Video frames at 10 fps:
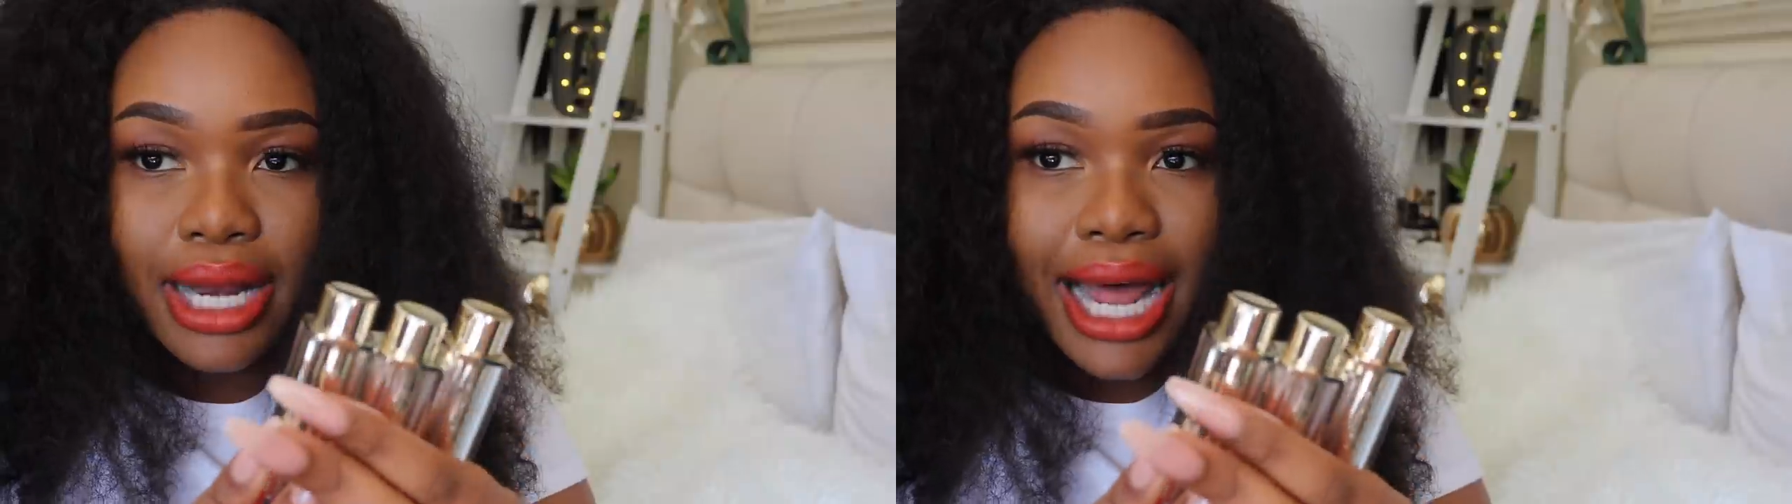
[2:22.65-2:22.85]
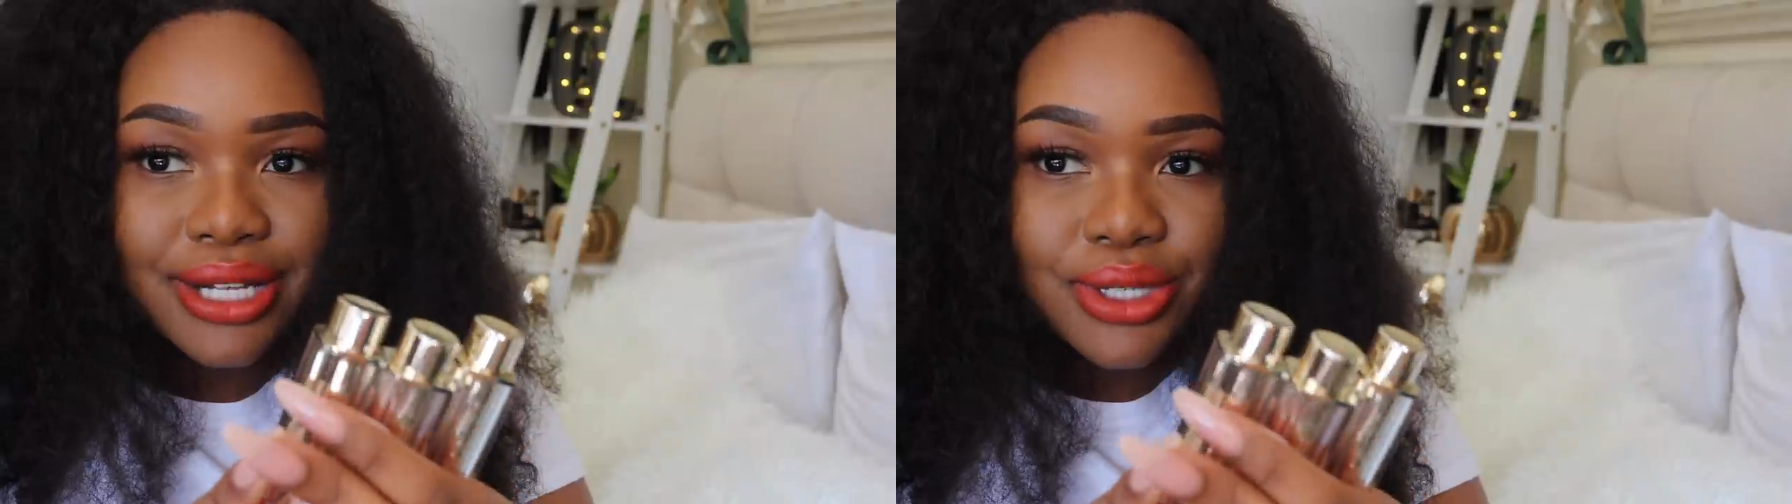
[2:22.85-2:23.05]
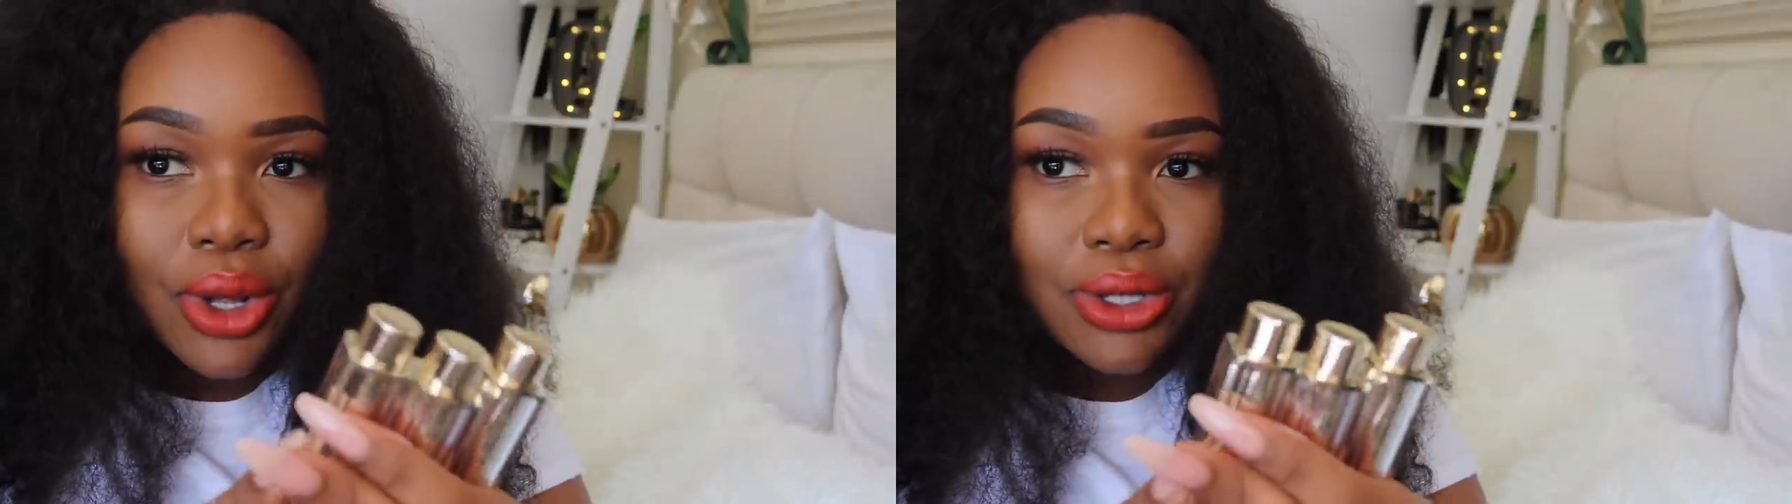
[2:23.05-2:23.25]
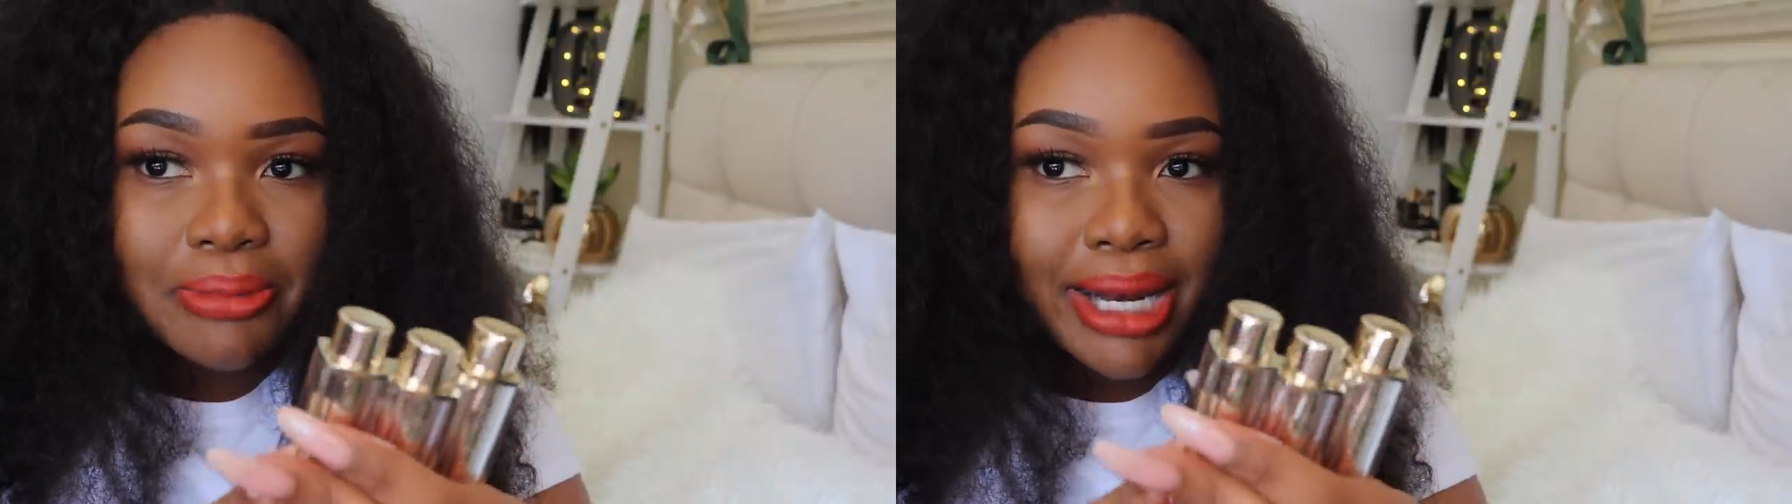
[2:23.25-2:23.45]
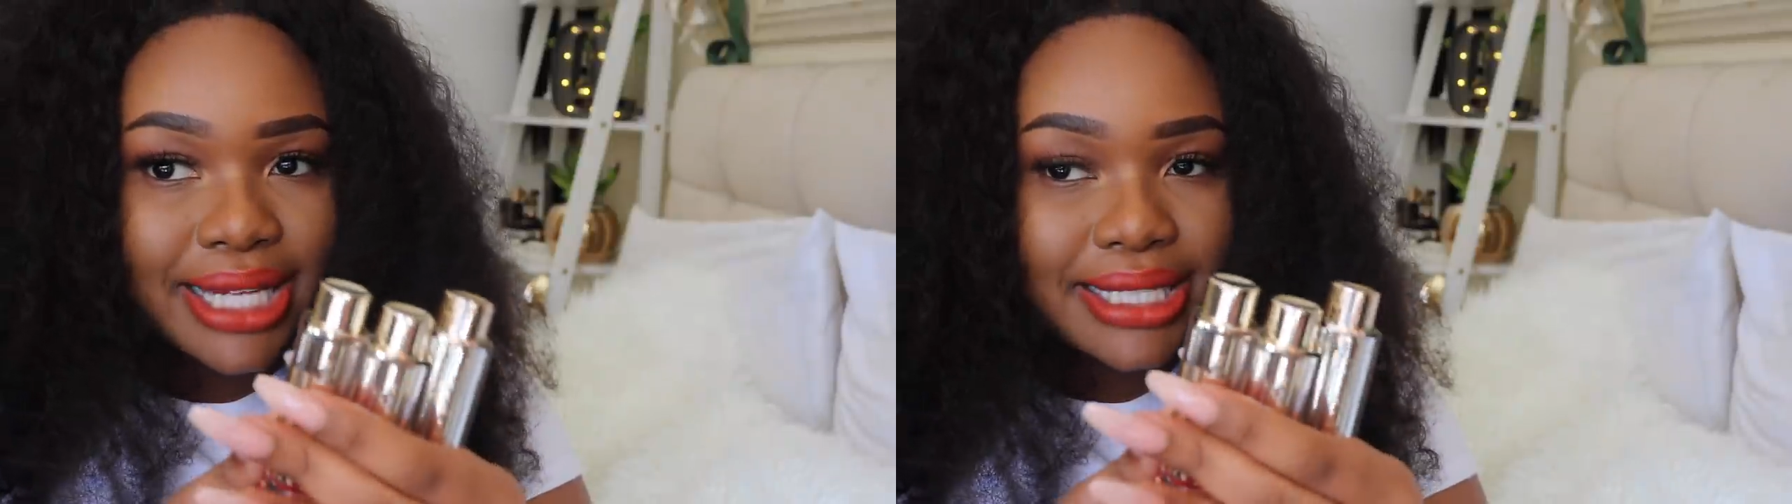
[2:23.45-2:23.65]
light
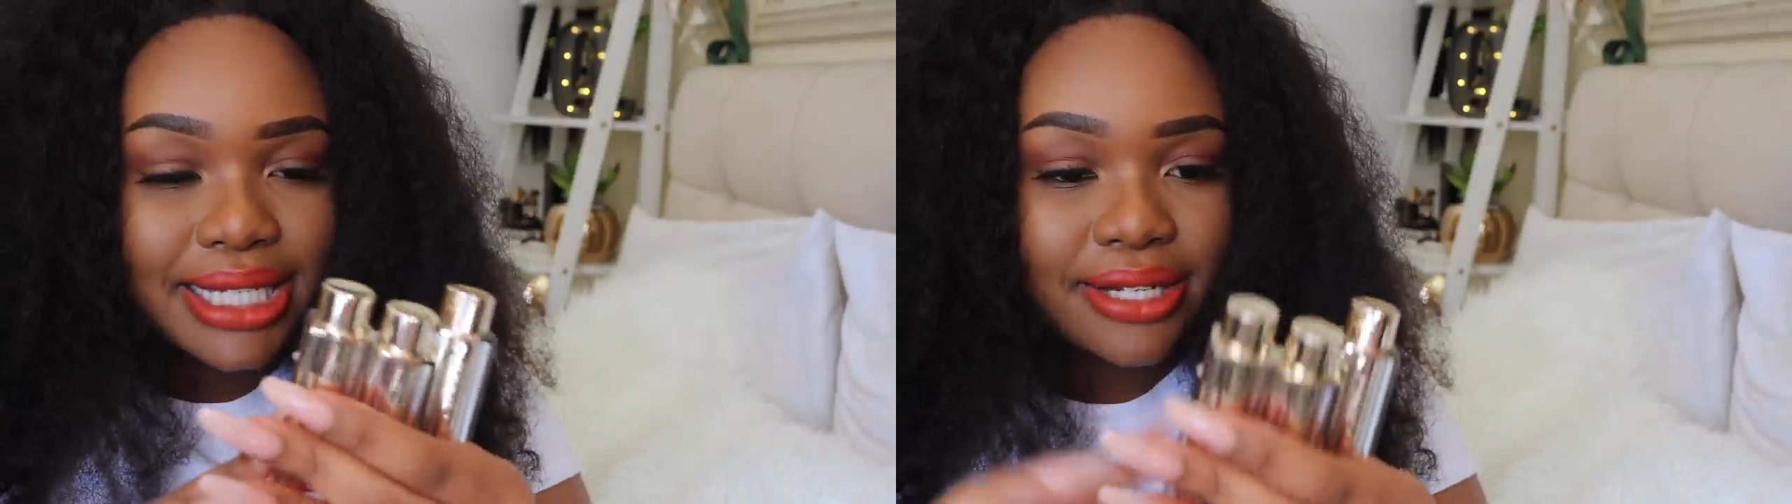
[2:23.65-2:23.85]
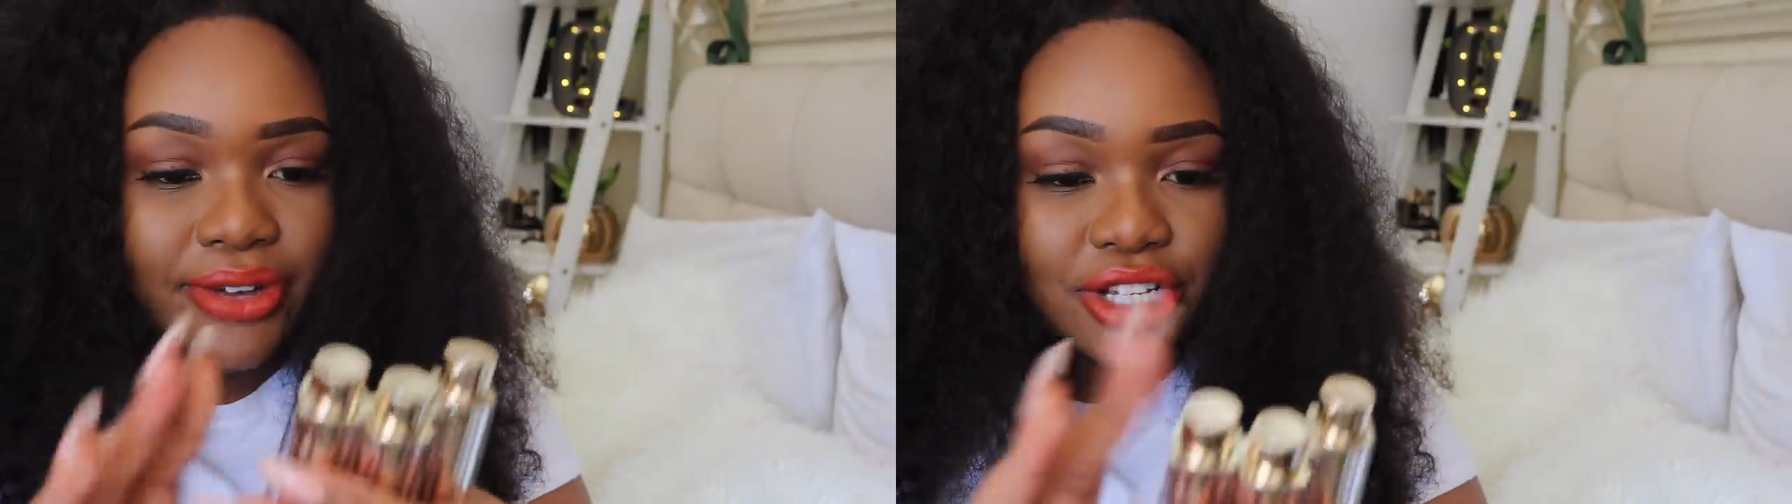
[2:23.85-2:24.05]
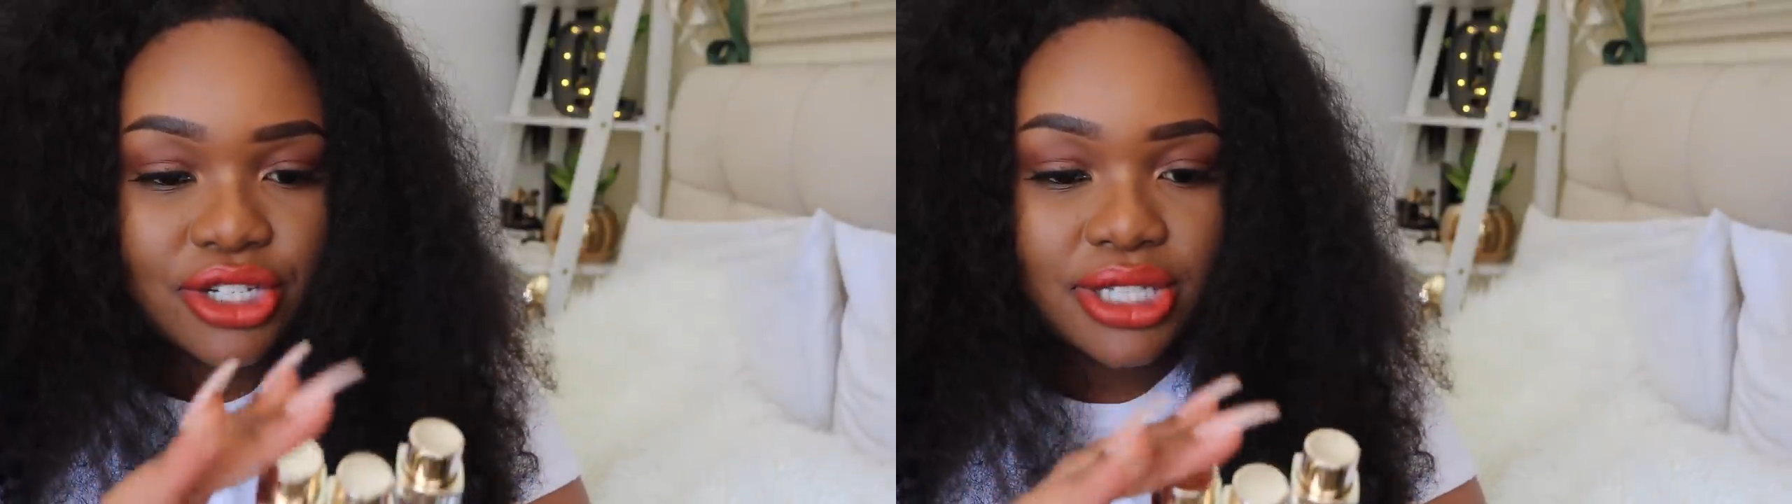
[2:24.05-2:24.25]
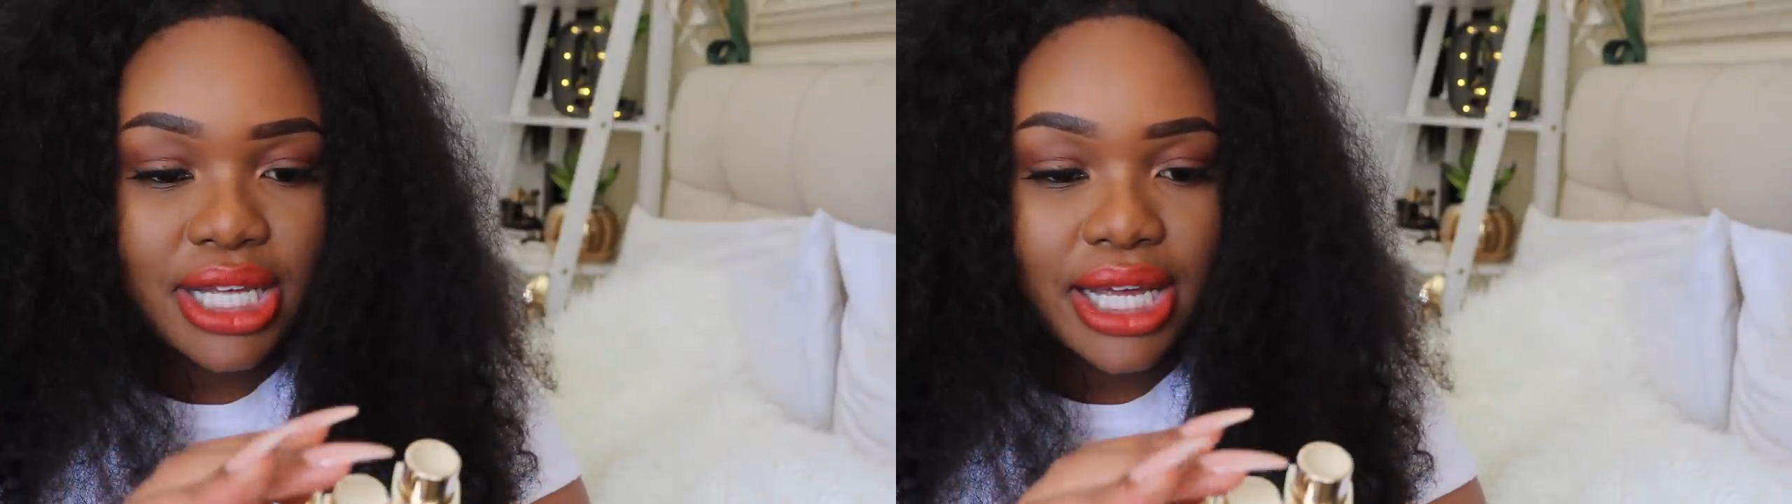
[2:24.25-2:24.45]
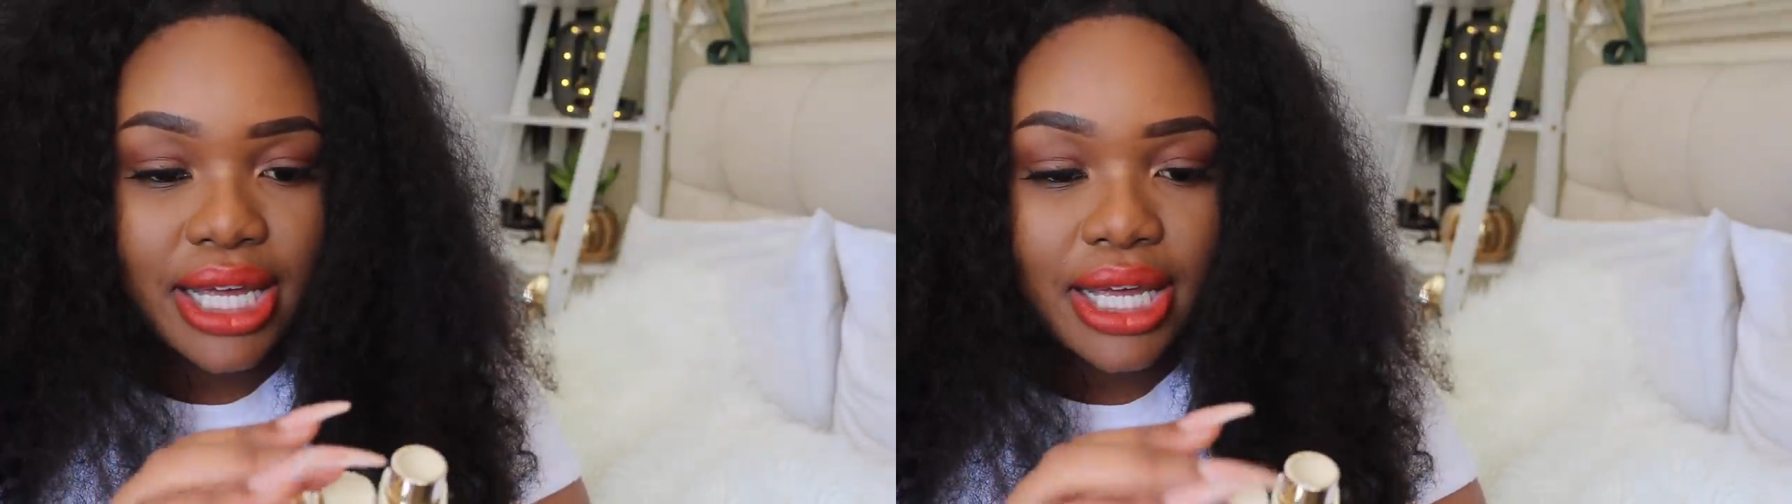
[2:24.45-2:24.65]
gold plated, if I should
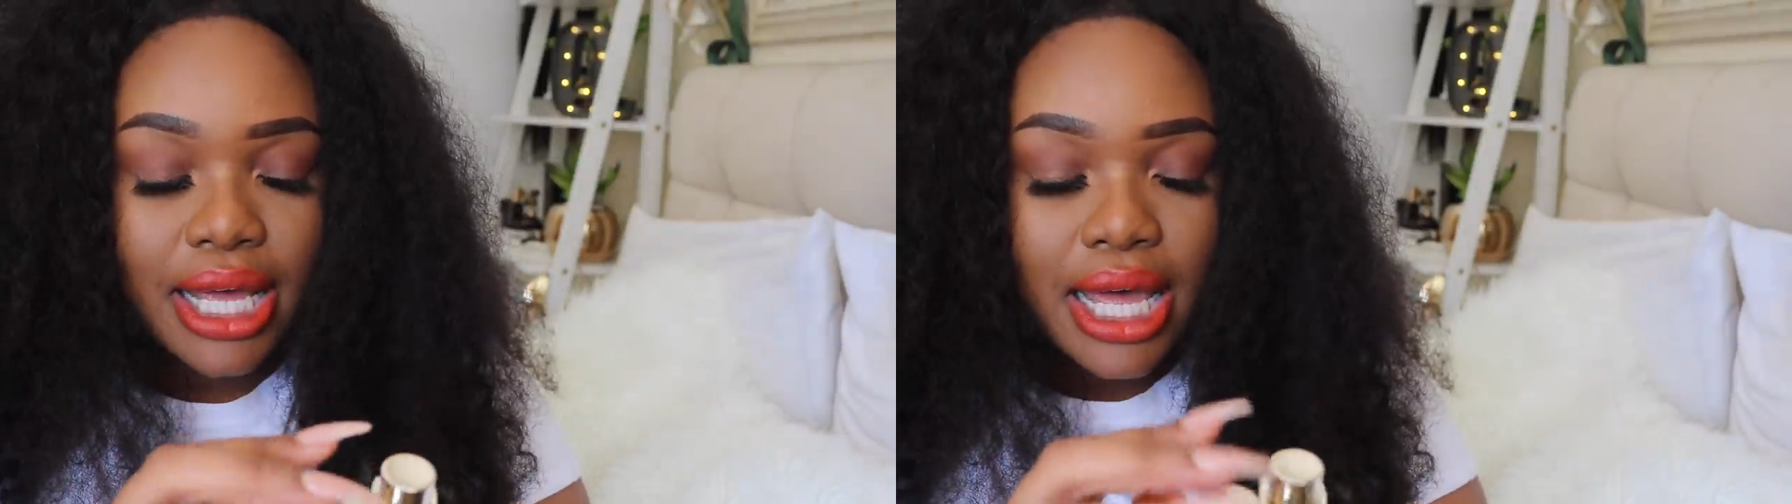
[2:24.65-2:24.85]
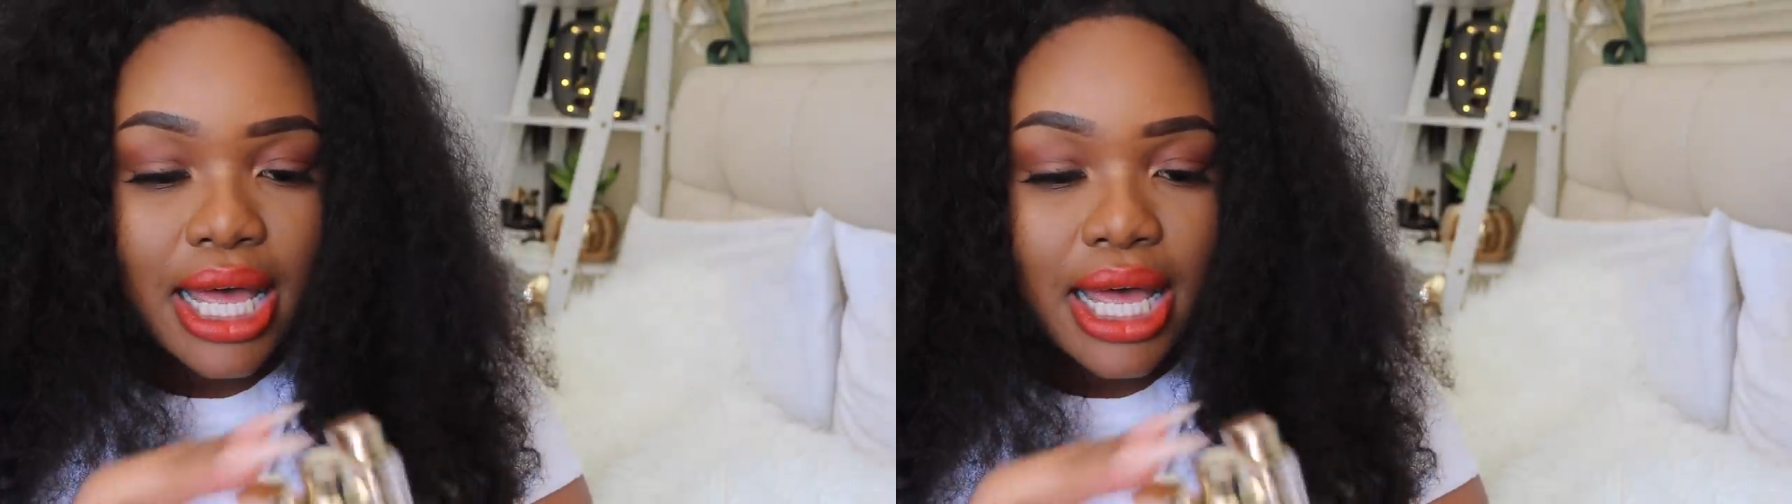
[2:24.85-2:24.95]
say.